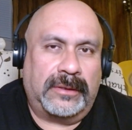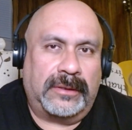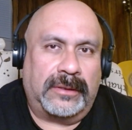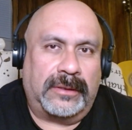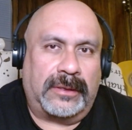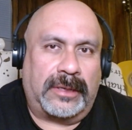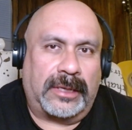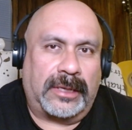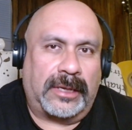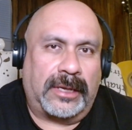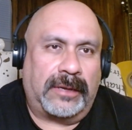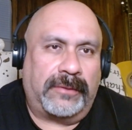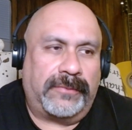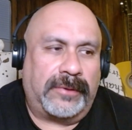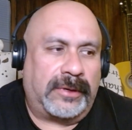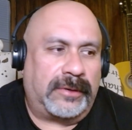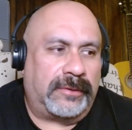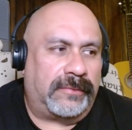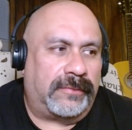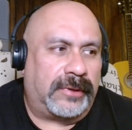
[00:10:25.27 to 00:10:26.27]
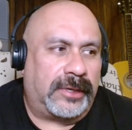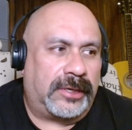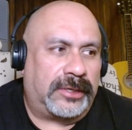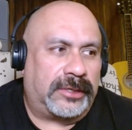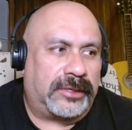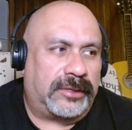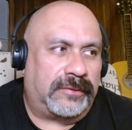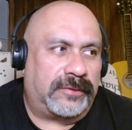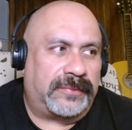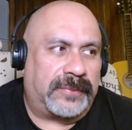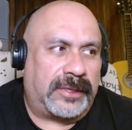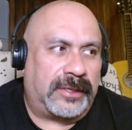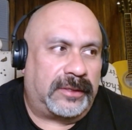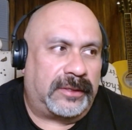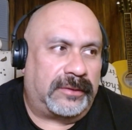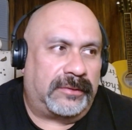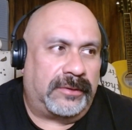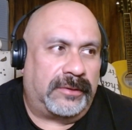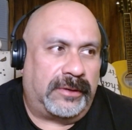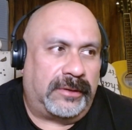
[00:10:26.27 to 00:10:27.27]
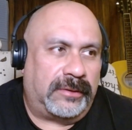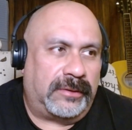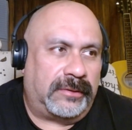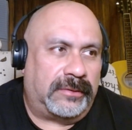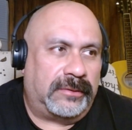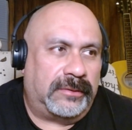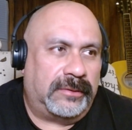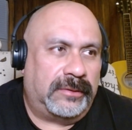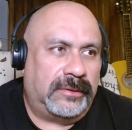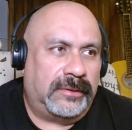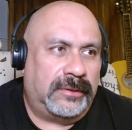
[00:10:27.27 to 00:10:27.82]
Like I went away, she was my little girl.